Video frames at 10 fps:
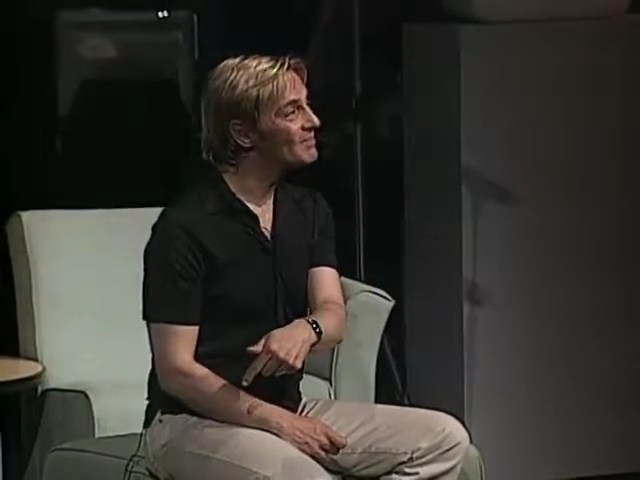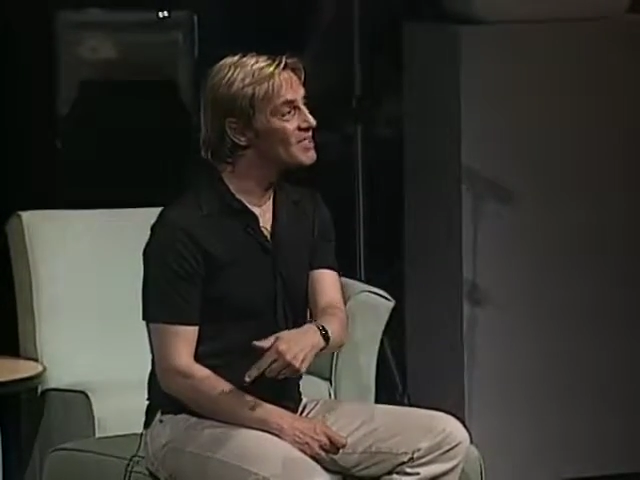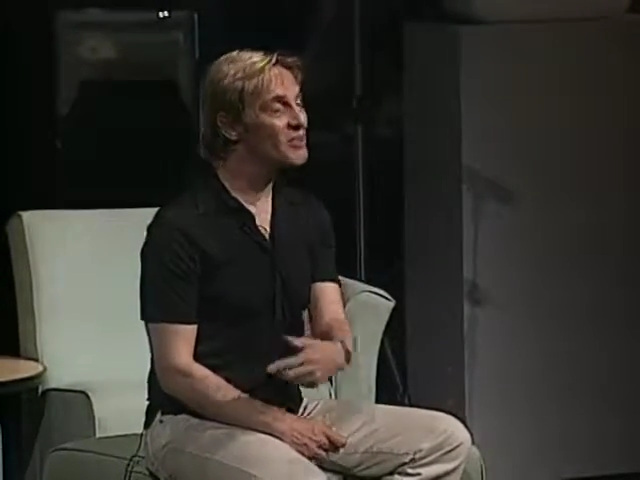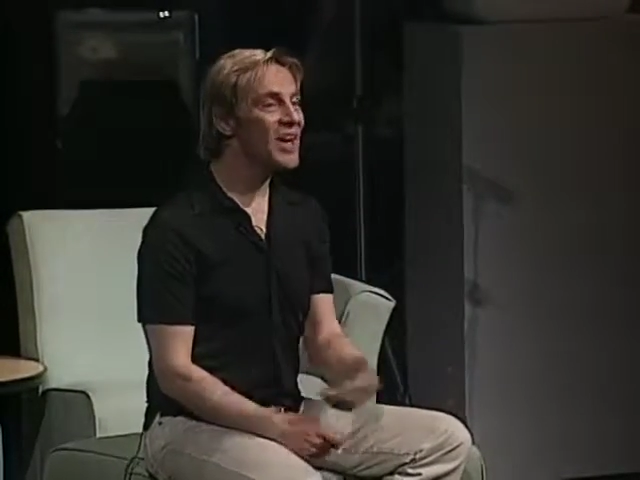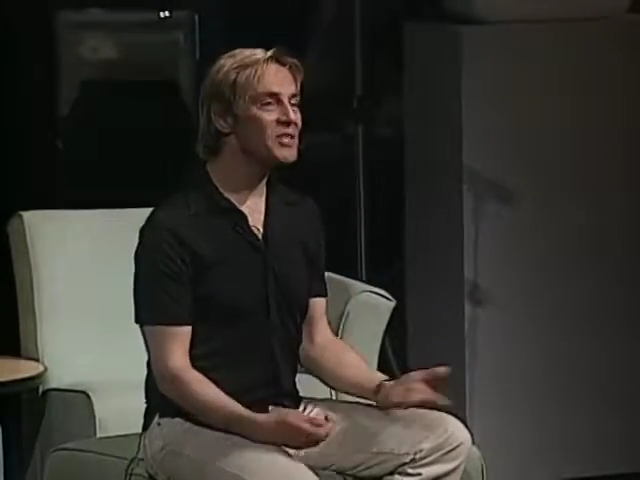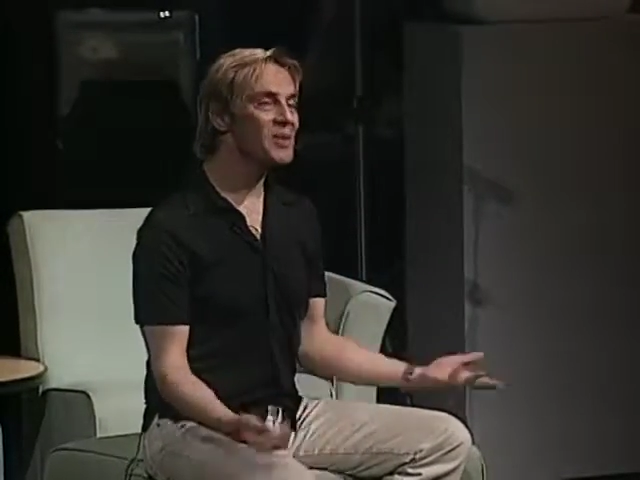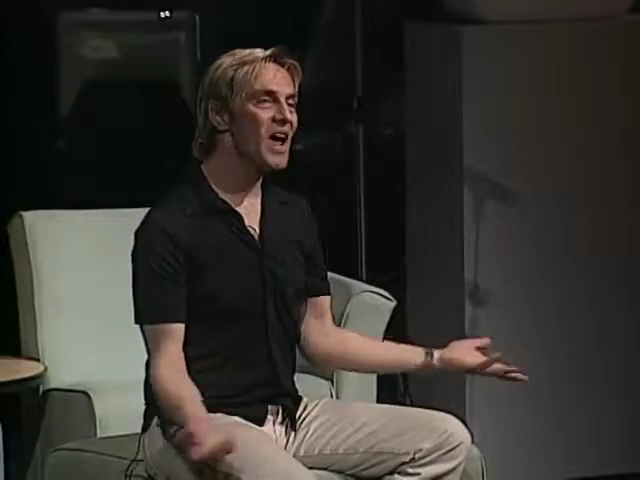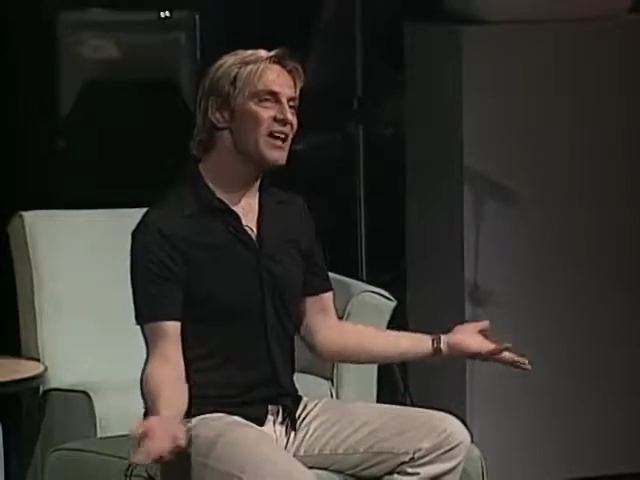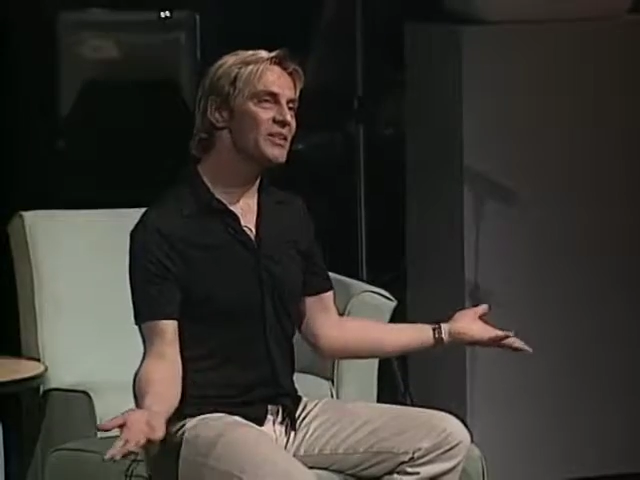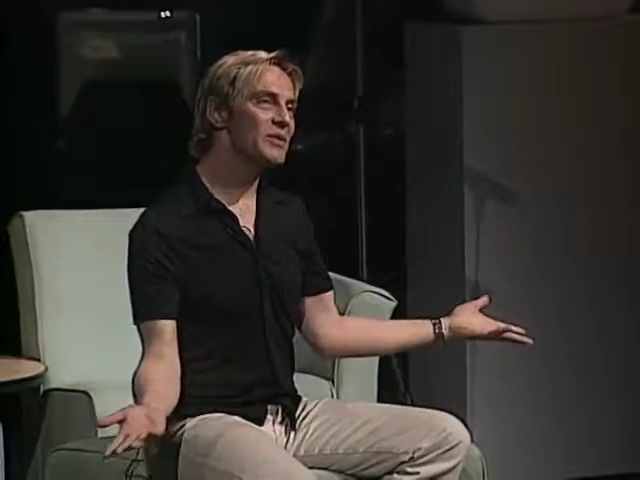So that's what
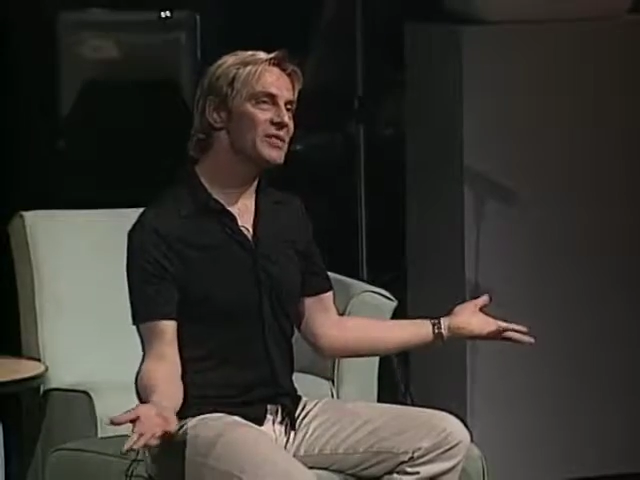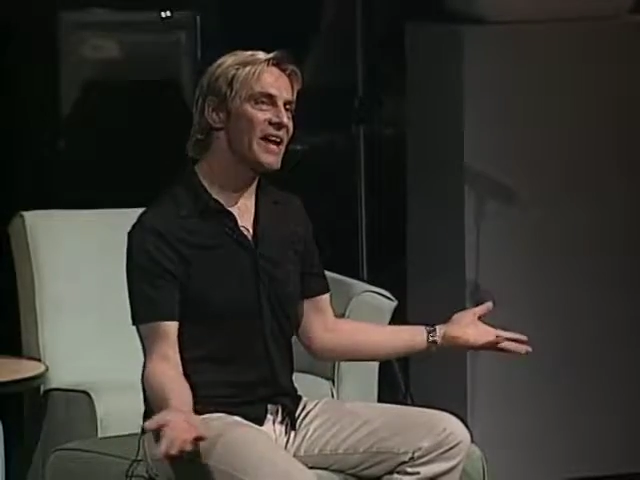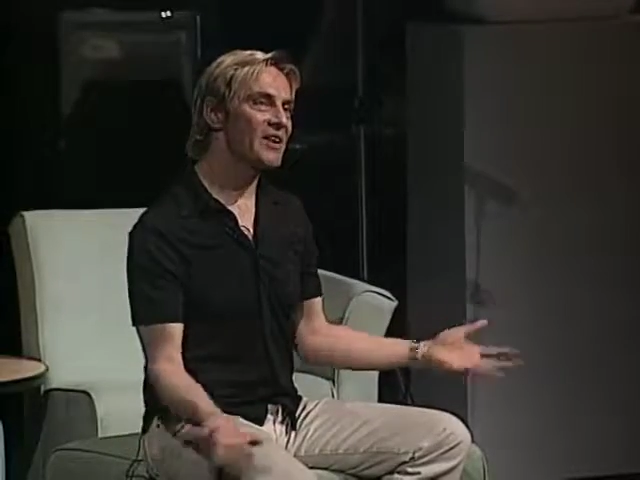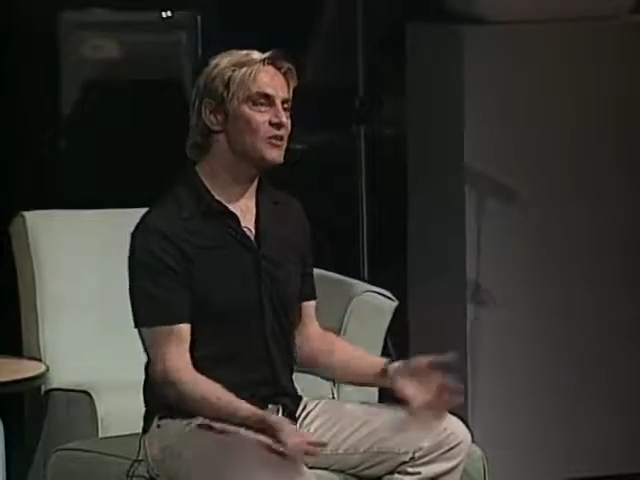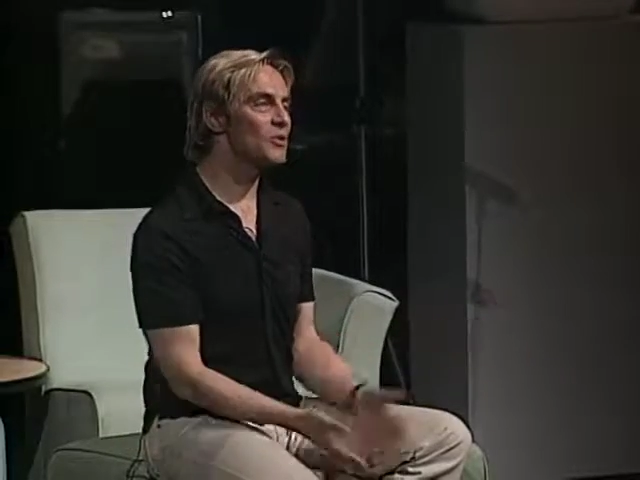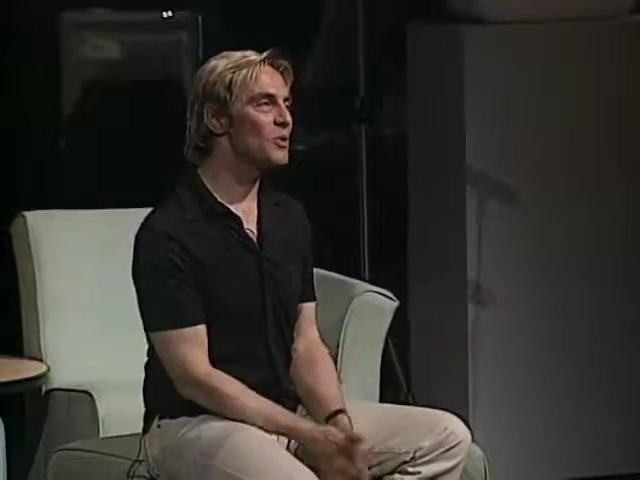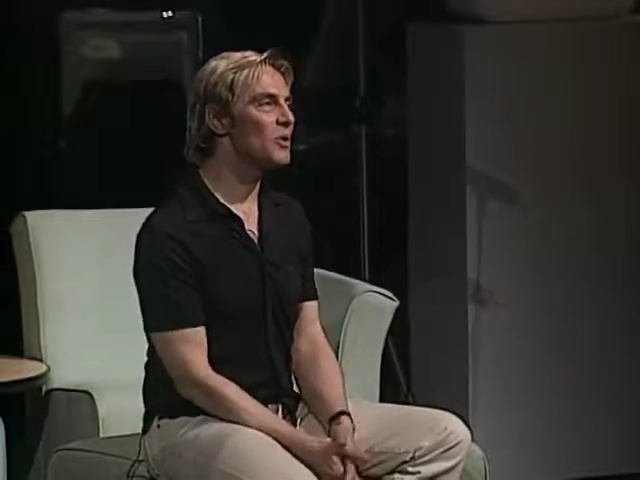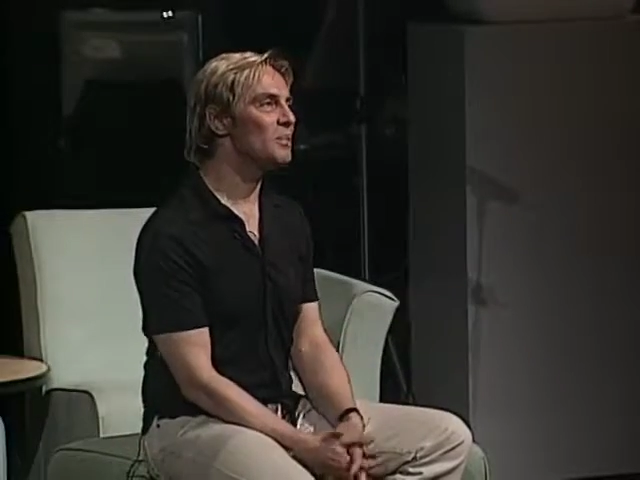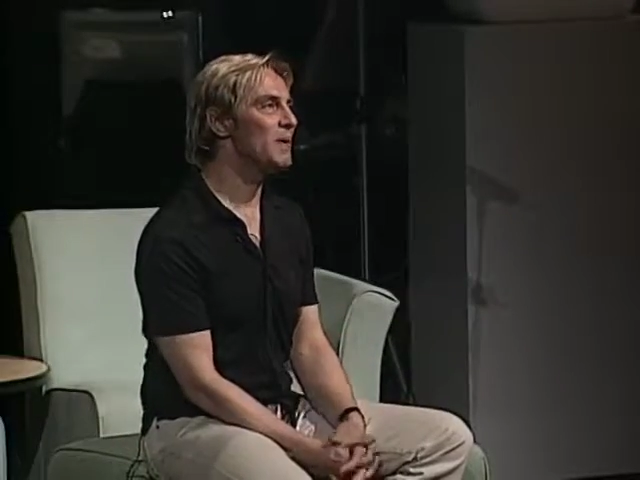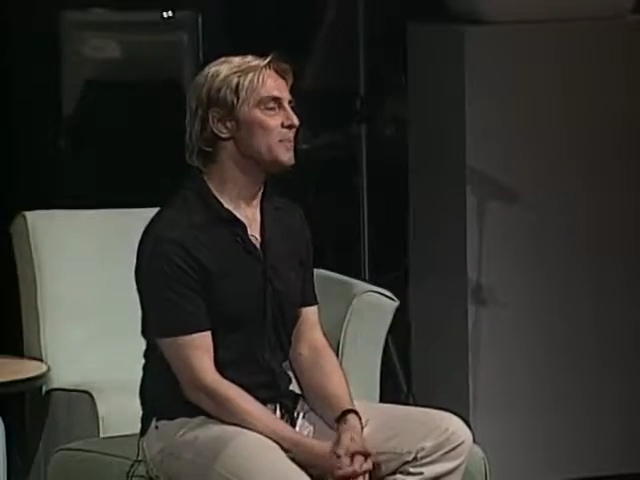I do, is I
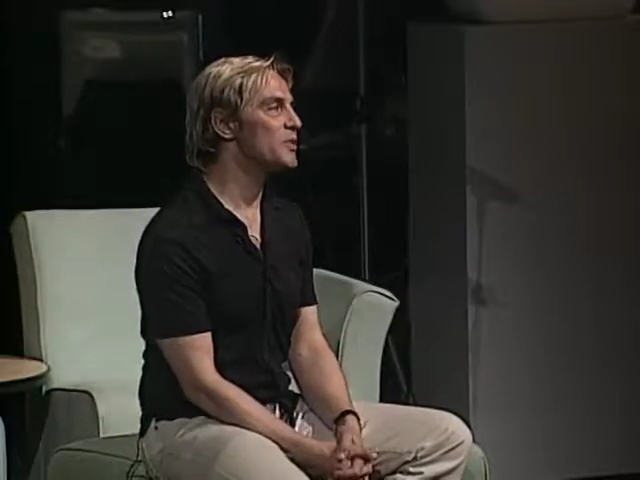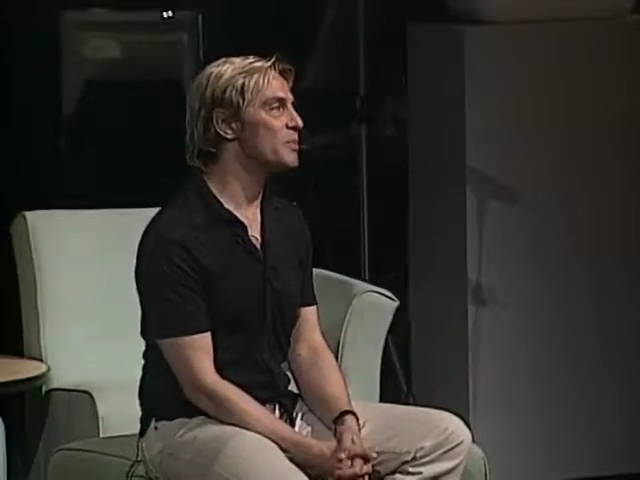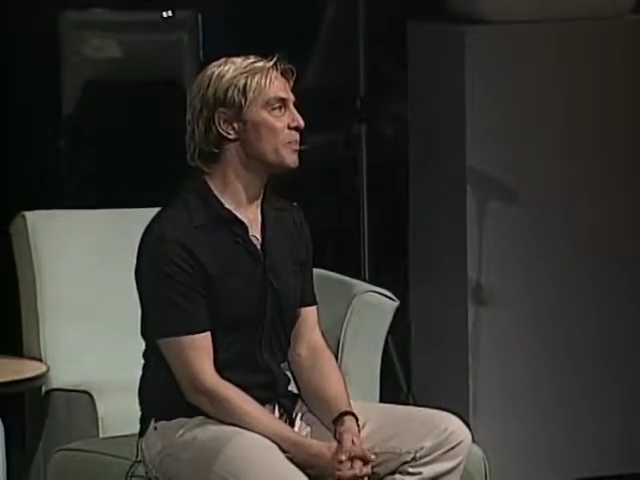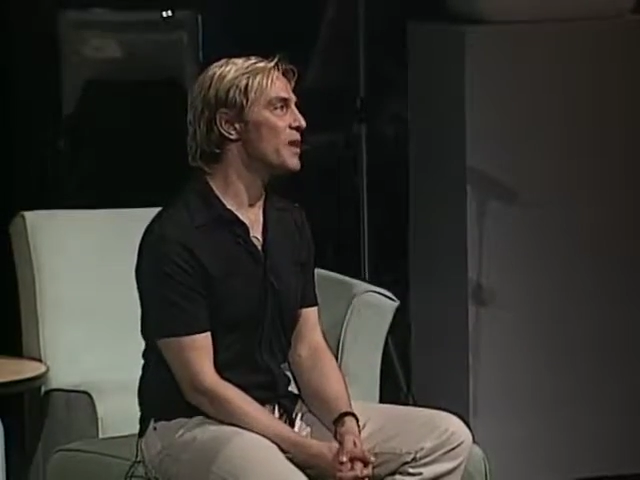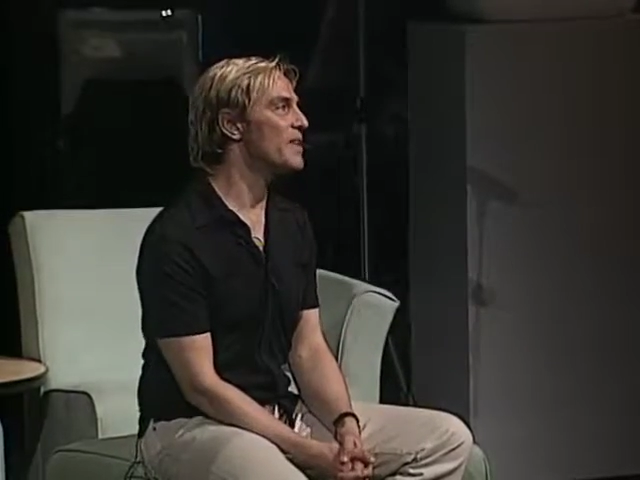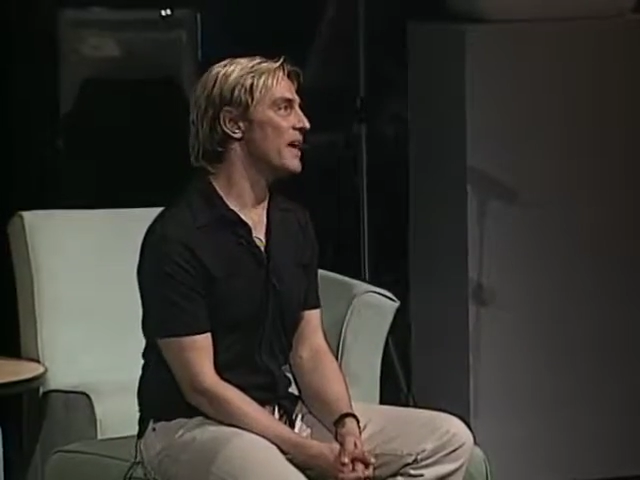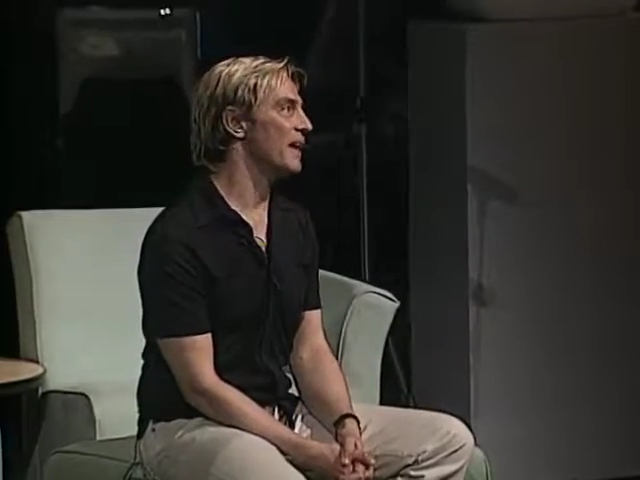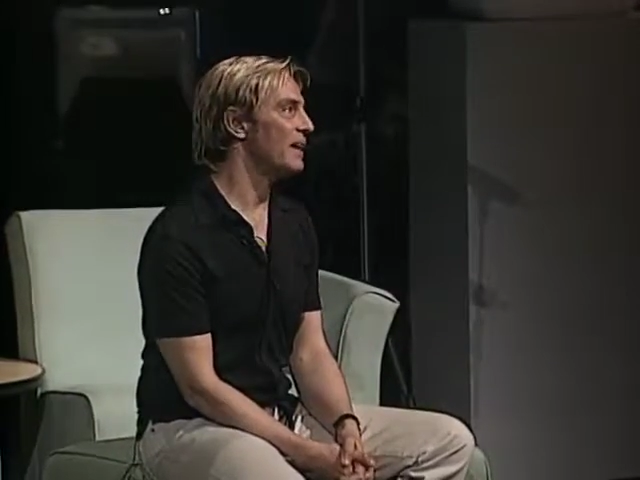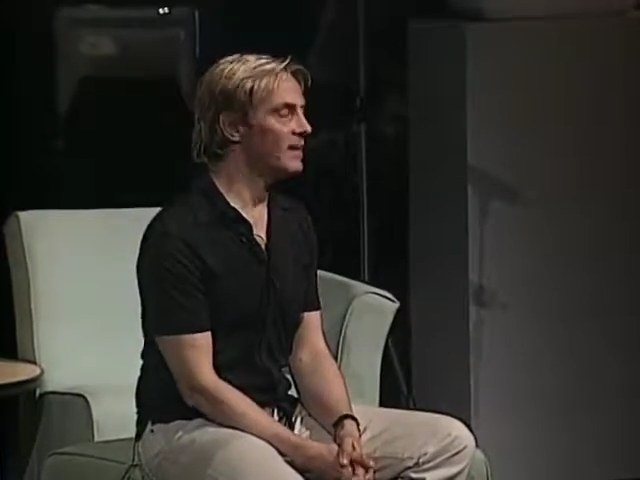control people's breathing,